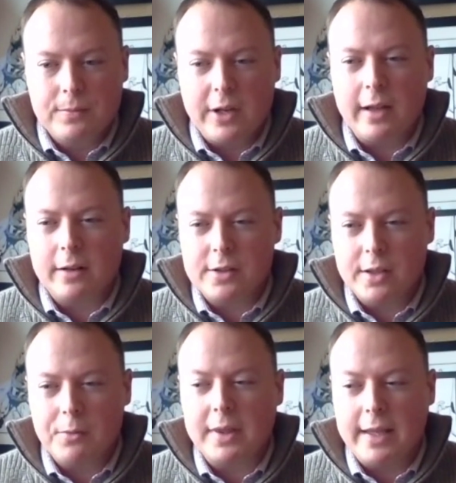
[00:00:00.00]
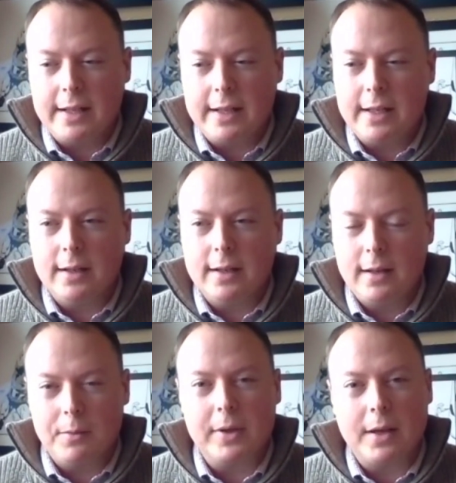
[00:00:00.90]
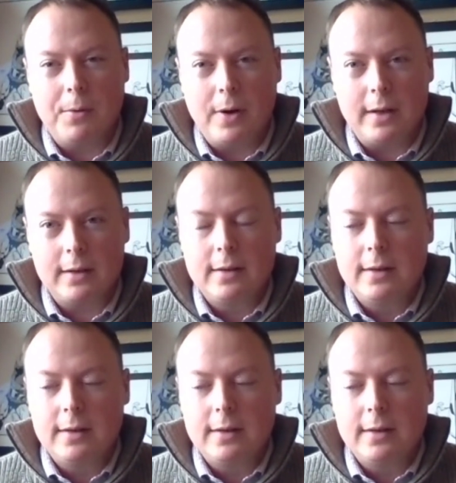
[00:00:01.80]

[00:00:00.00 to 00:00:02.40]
really understand what they need and what they want,